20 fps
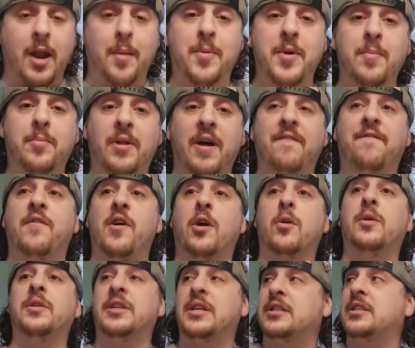of people I fuck
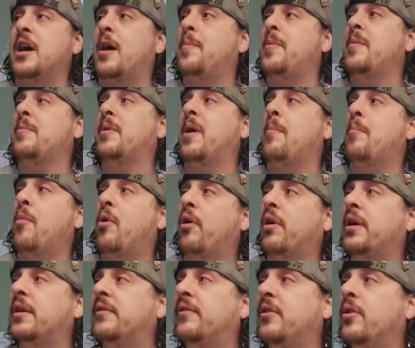with. That's the kind of people I
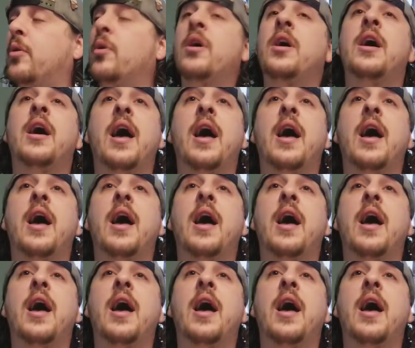market to.